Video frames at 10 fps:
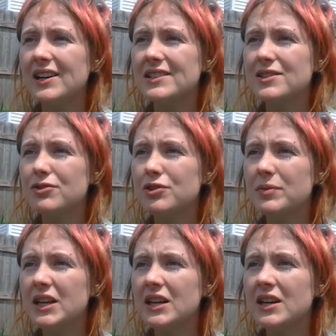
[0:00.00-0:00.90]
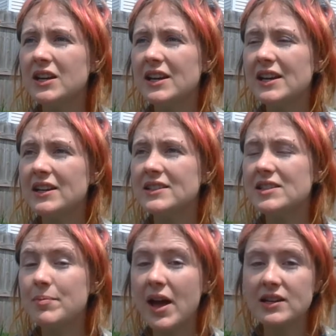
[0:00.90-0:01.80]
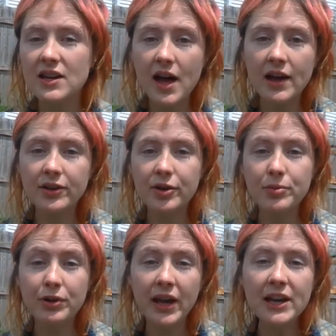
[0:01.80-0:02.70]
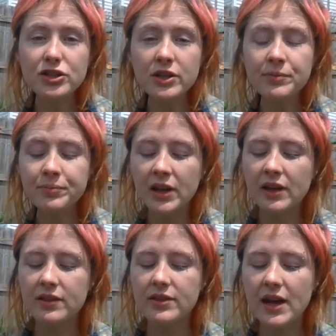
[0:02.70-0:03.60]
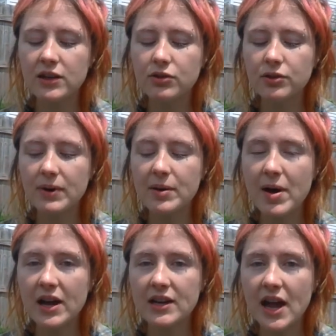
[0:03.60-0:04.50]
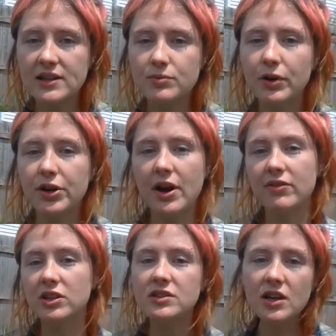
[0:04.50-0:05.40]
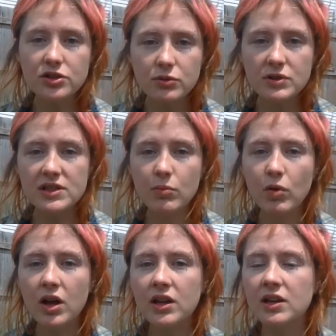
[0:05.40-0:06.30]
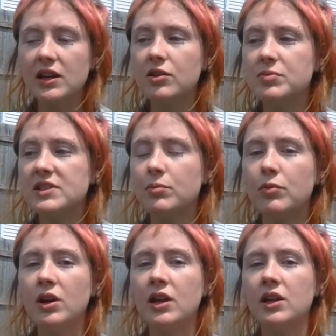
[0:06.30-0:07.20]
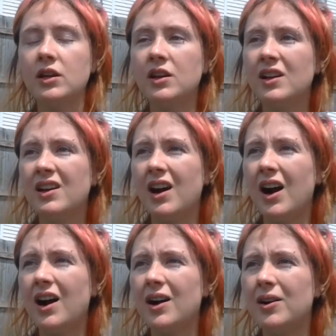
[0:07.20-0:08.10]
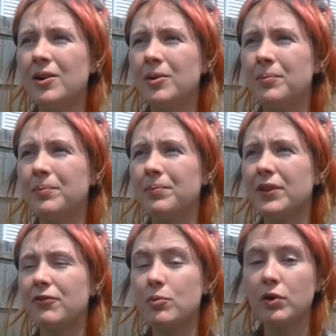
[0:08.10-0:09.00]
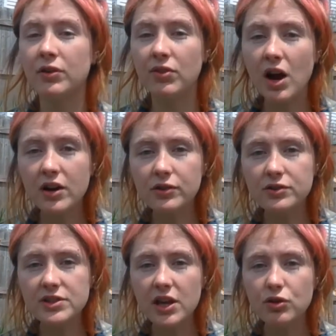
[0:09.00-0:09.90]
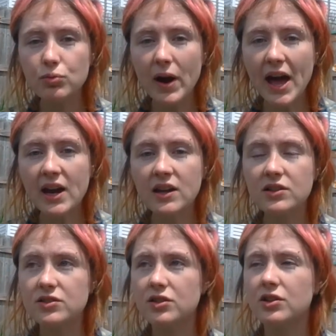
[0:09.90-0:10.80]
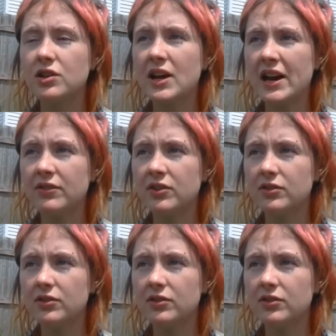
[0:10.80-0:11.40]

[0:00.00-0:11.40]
social media and its impact on communication, then you could write a podcast where you're having a discussion with someone. It could be someone from one of the articles that you read, so you could kind of